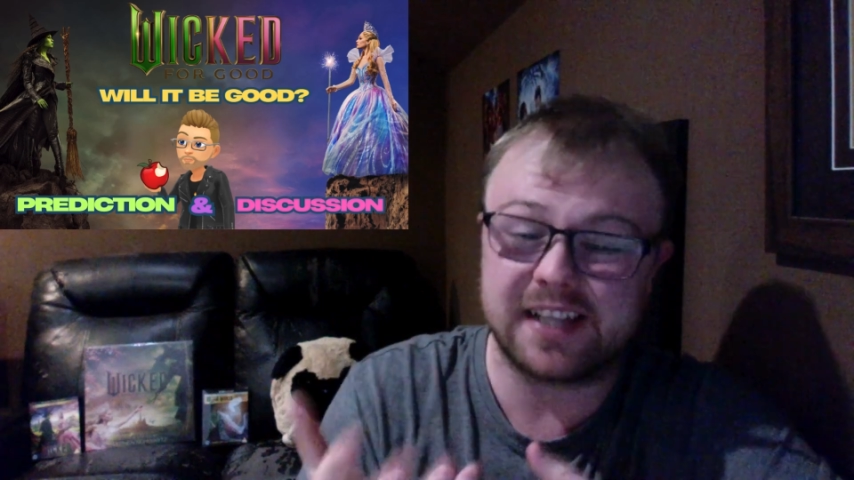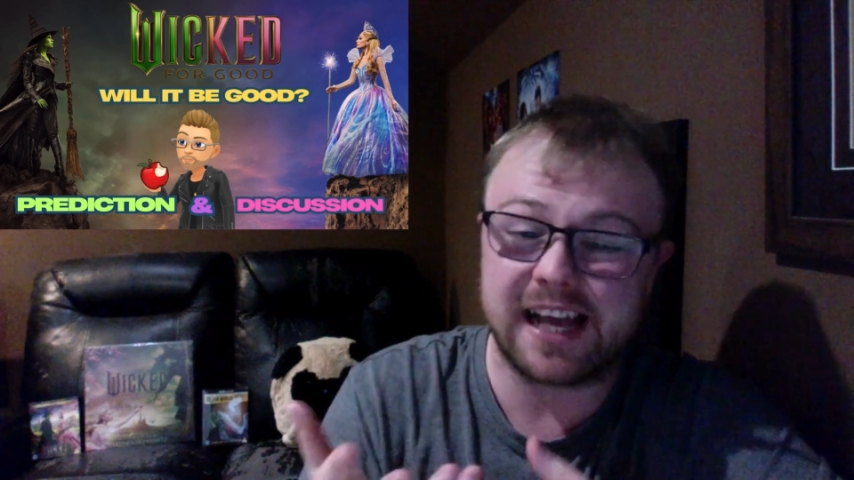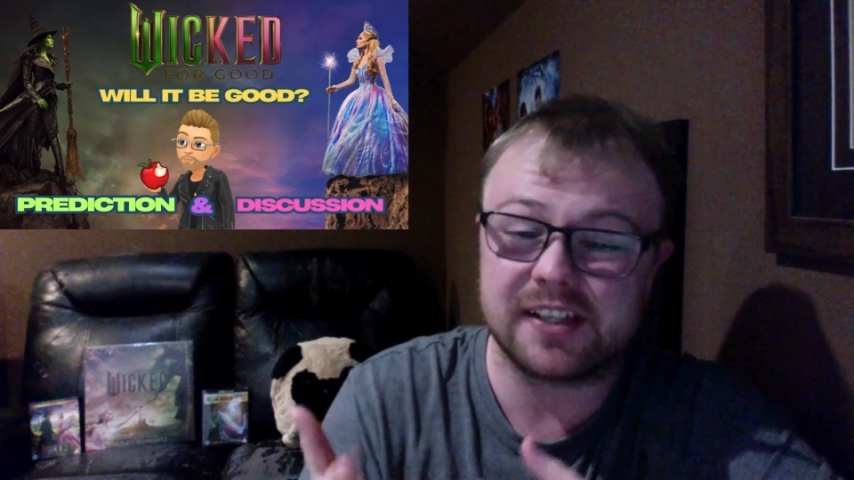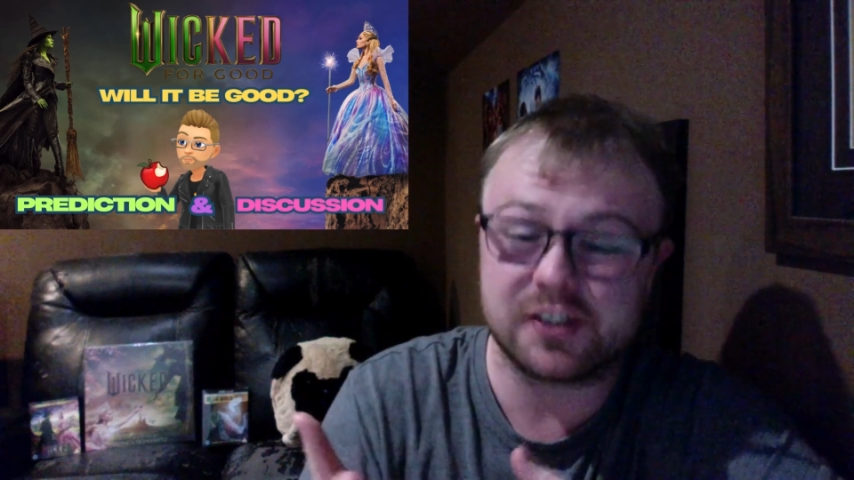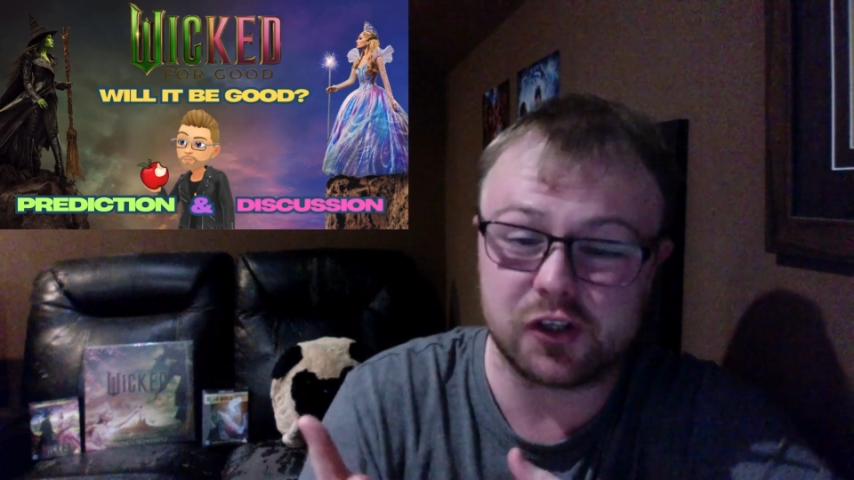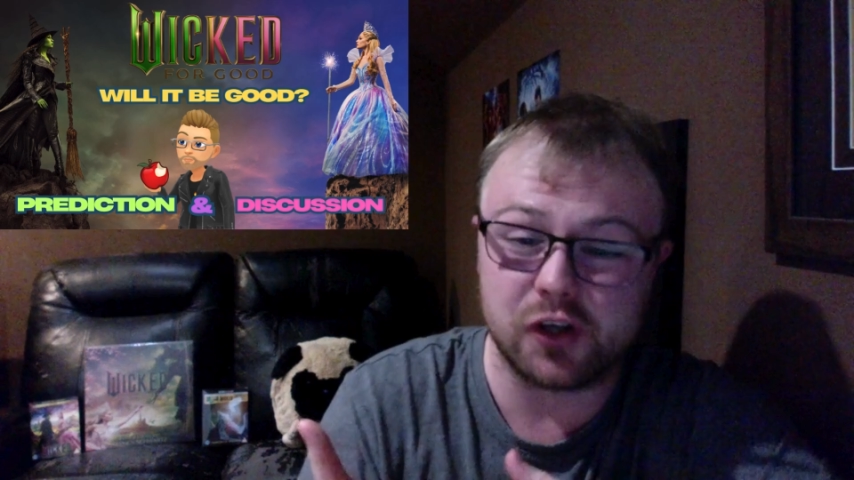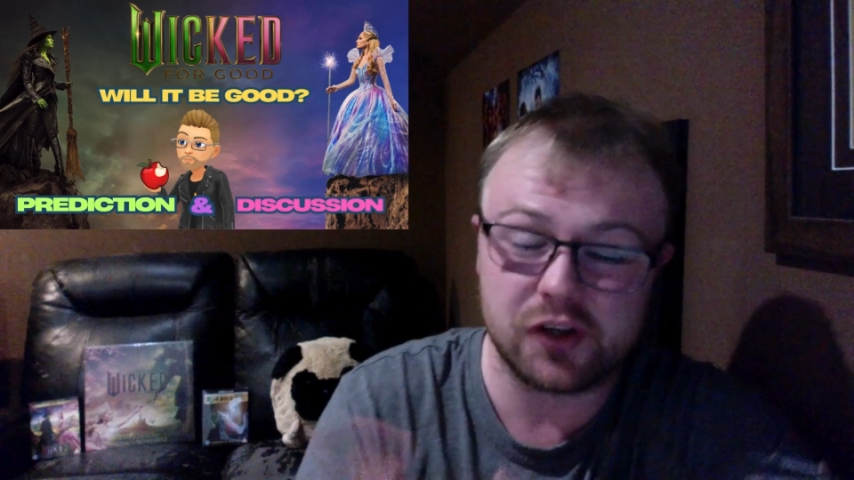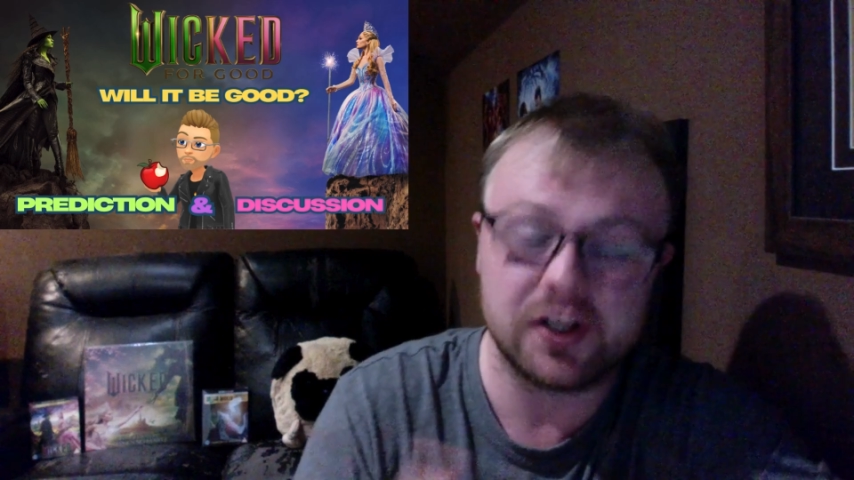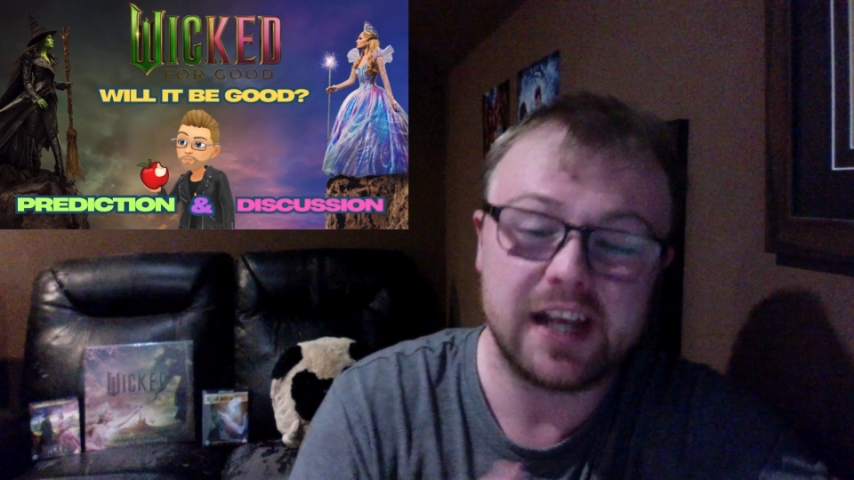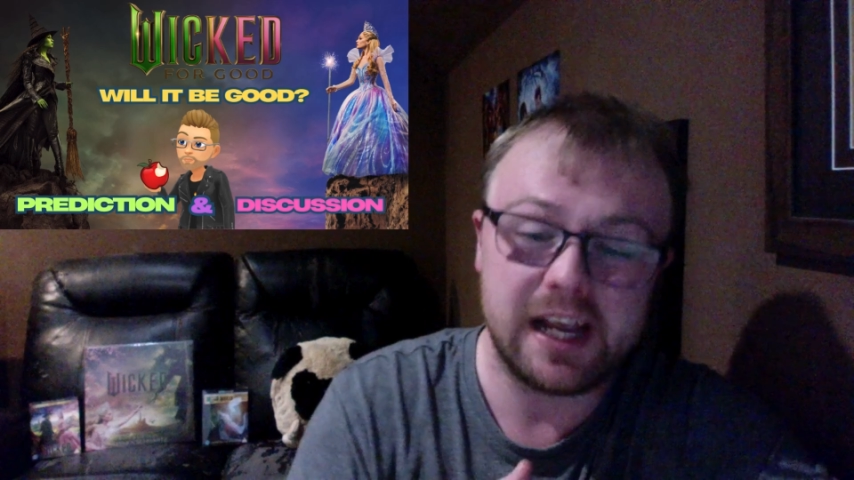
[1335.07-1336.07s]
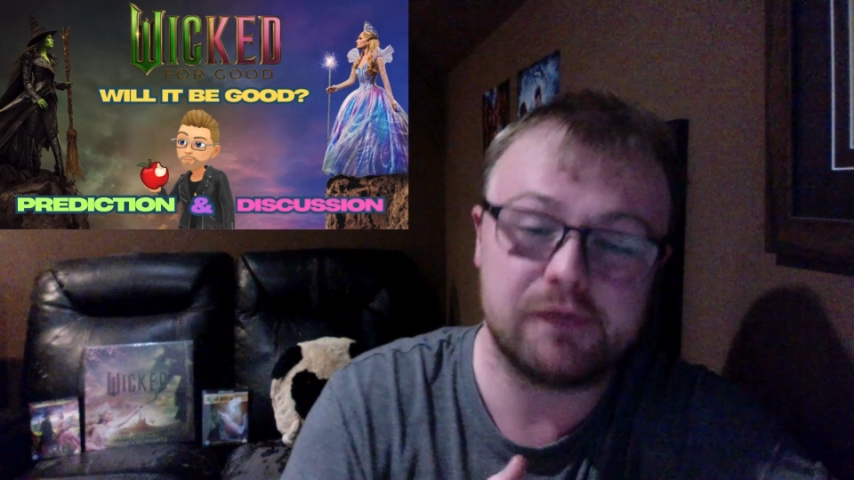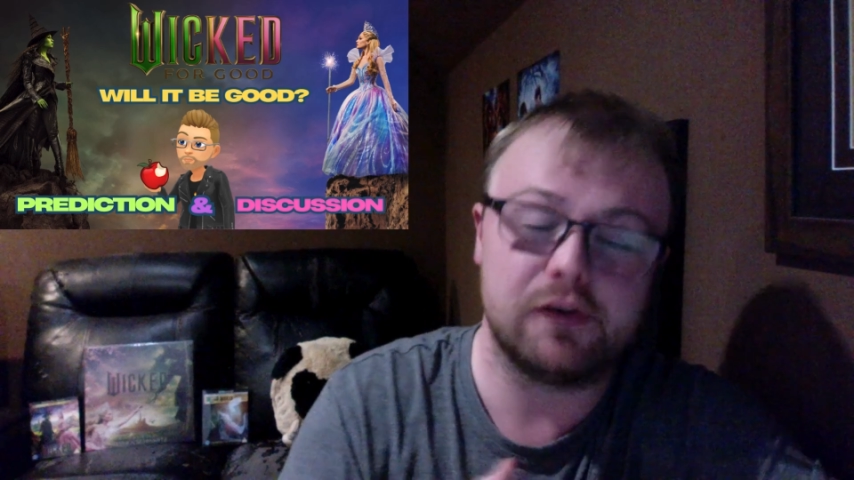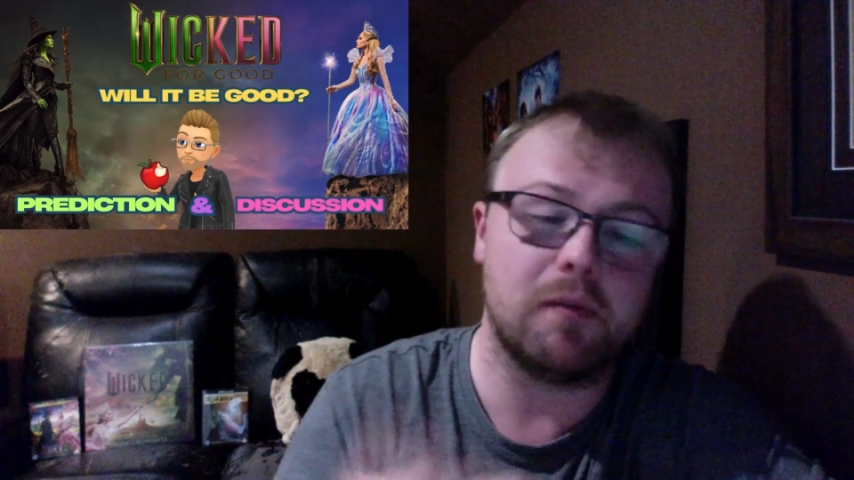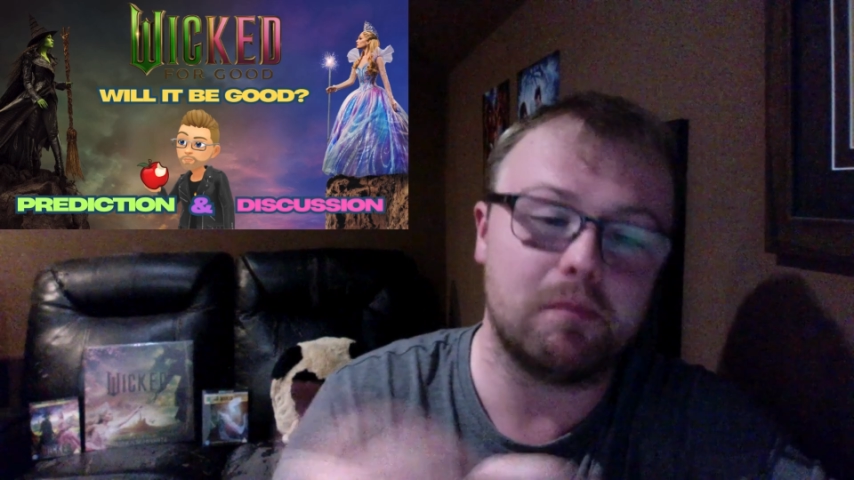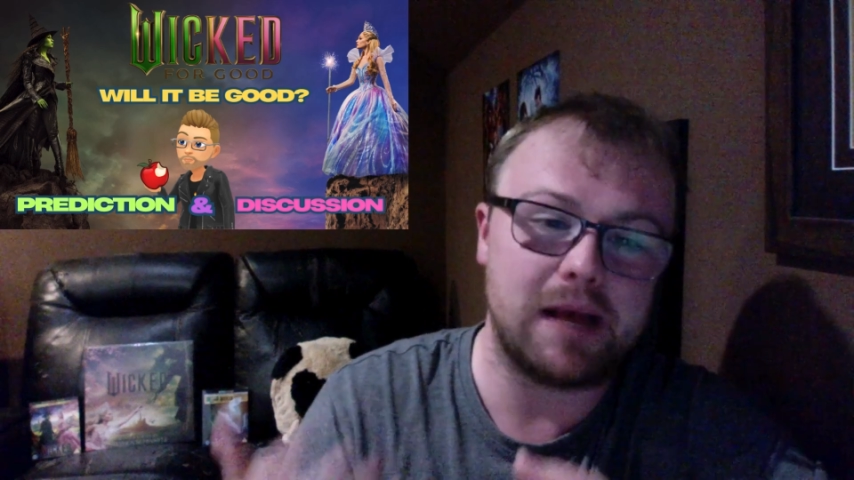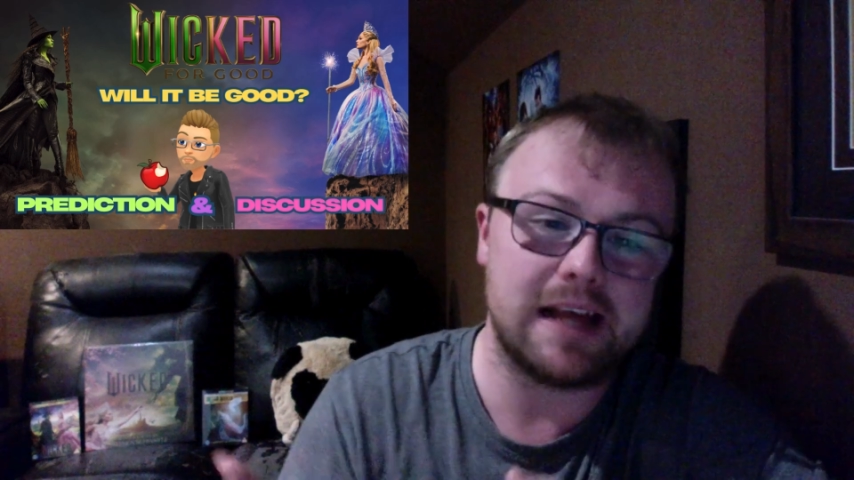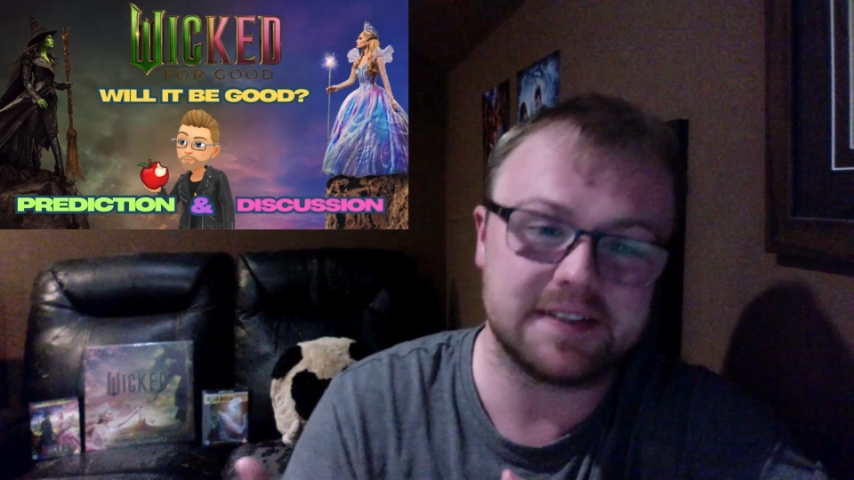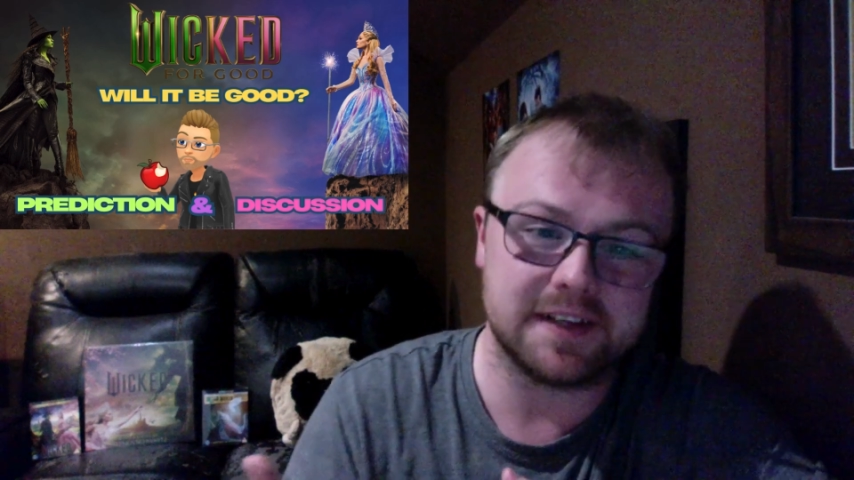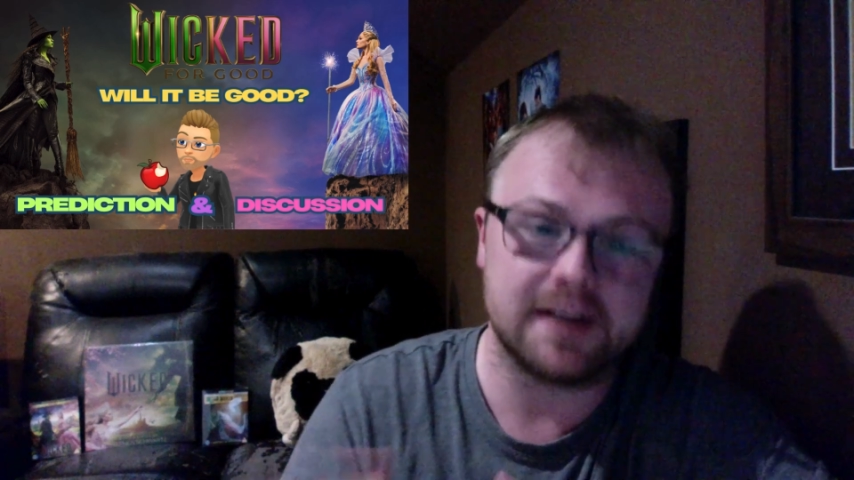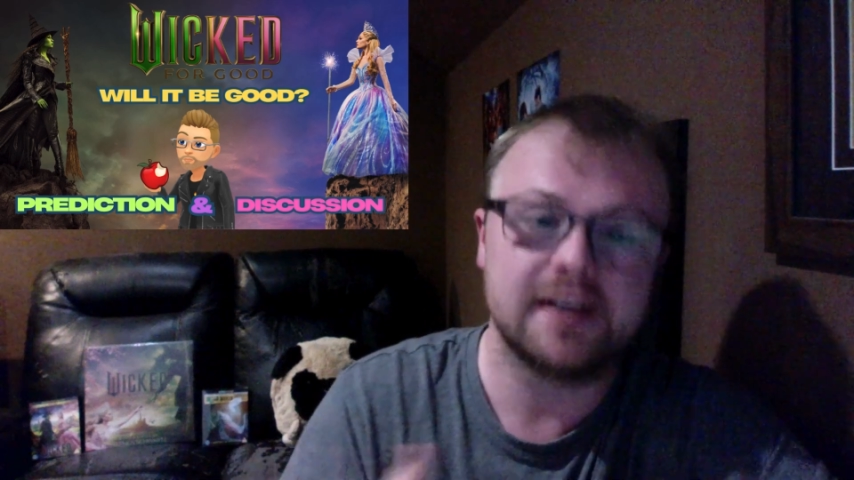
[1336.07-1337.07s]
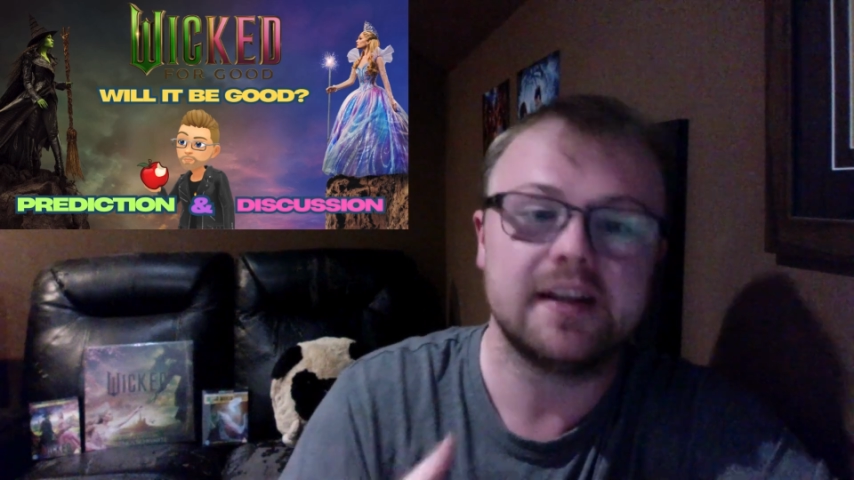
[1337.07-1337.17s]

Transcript: as good, if not better,